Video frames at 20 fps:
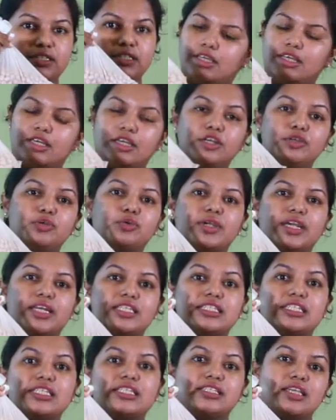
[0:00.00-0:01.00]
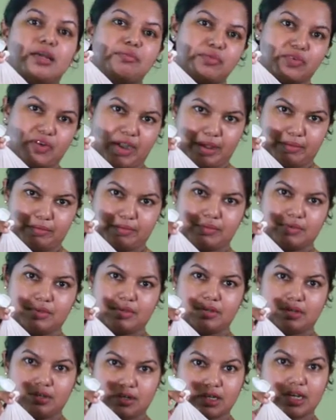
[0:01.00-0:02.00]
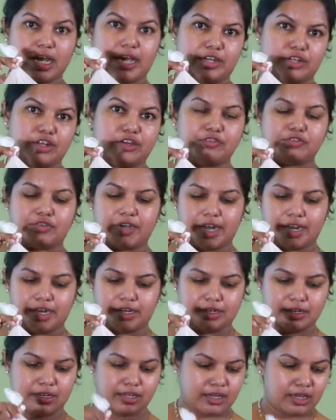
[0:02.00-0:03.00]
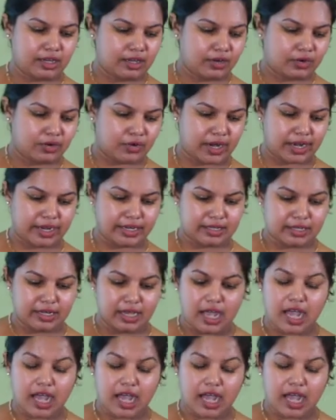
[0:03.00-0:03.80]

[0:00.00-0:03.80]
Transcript: Here you can see some gram, a kind of grain, right?